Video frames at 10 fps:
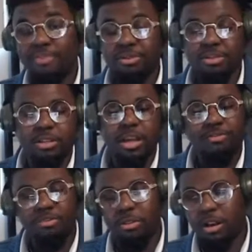today
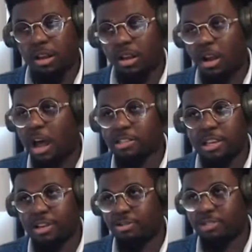for uh, Kaze
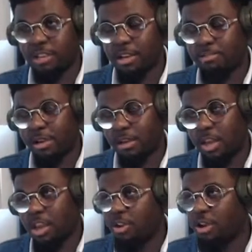no Stigma.
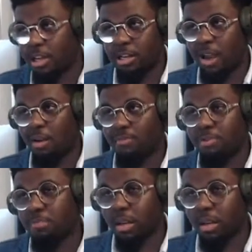You're gonna get that review. But